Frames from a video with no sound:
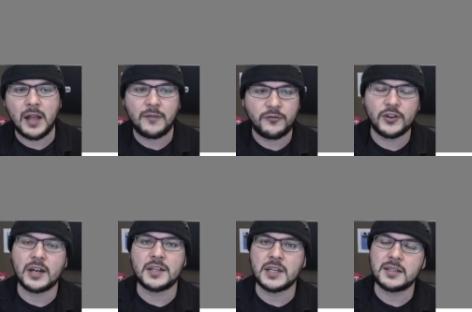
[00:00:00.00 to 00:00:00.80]
to figure
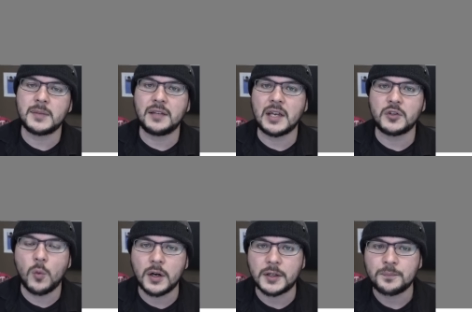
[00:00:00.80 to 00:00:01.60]
out a system to get that to
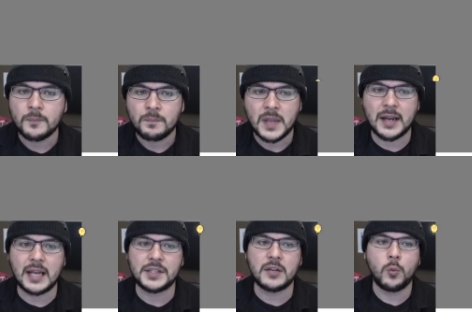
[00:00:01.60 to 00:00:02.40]
work. And I
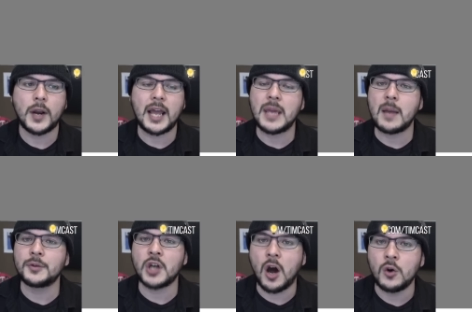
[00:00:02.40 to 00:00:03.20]
said, would I be able
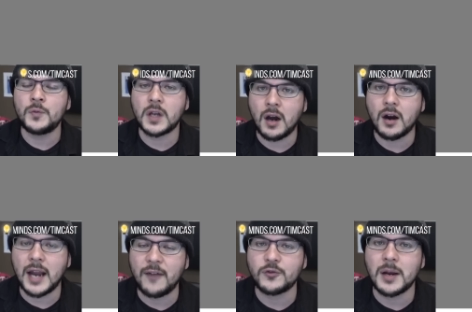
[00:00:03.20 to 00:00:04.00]
to own the car
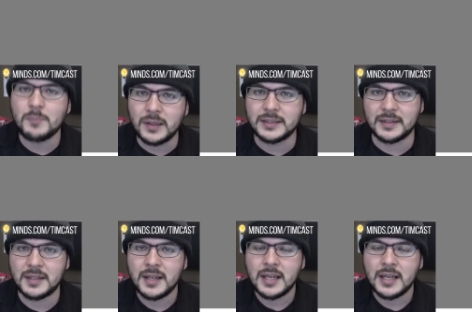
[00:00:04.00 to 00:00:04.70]
after I build it?